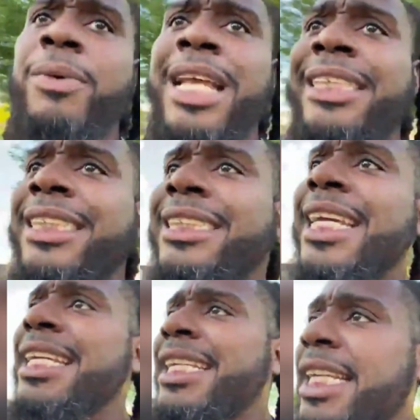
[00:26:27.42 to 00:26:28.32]
about. I will not
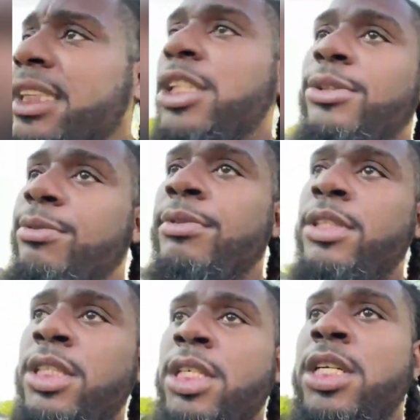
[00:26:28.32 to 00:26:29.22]
just say anything to you,
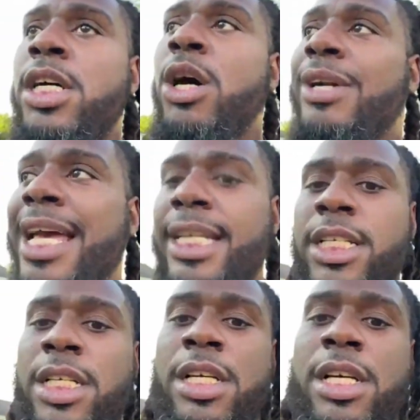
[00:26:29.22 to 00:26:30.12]

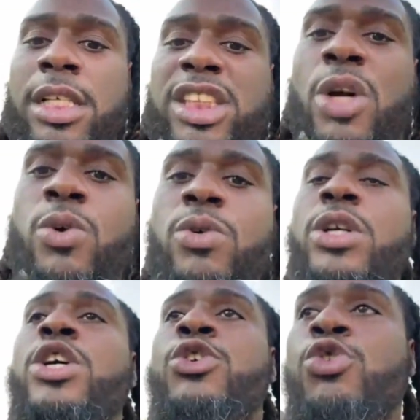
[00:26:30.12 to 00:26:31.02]
okay?
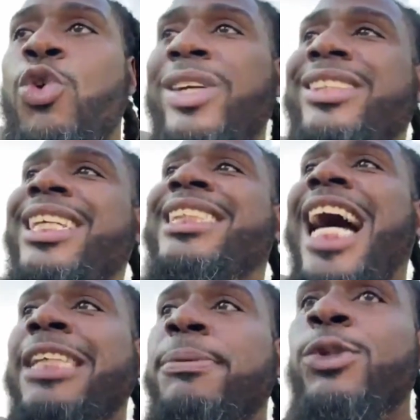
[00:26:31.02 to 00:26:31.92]
So you go into
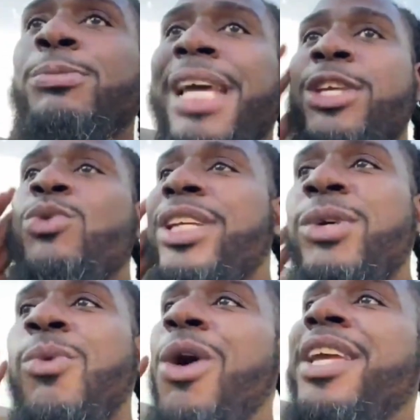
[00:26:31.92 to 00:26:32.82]
these hospitals, man, you
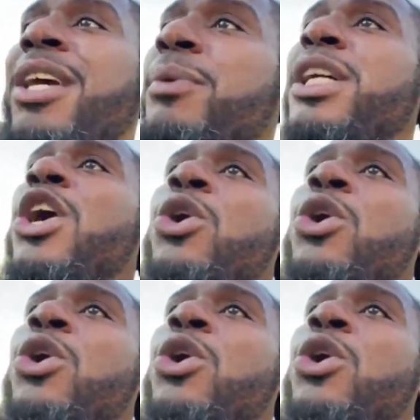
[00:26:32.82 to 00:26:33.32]
only walk in with a